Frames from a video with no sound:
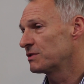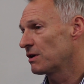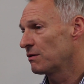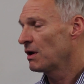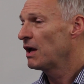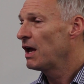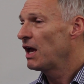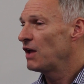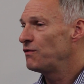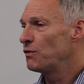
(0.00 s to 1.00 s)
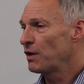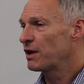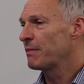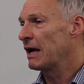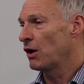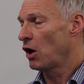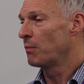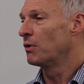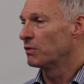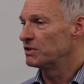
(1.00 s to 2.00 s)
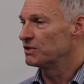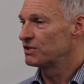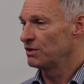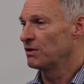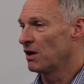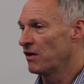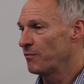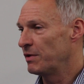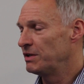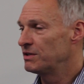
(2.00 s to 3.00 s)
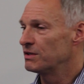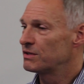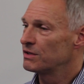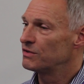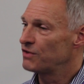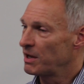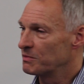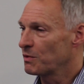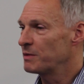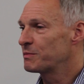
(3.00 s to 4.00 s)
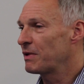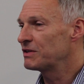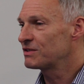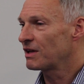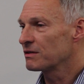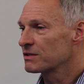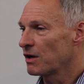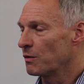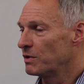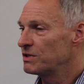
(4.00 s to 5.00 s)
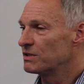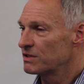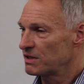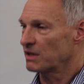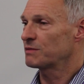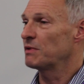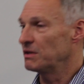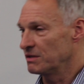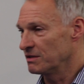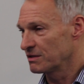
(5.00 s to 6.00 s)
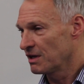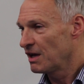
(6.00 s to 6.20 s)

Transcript: So if you think about Hubble, which is 2.5 metres, James Webb Space Telescope, which is 6 metres,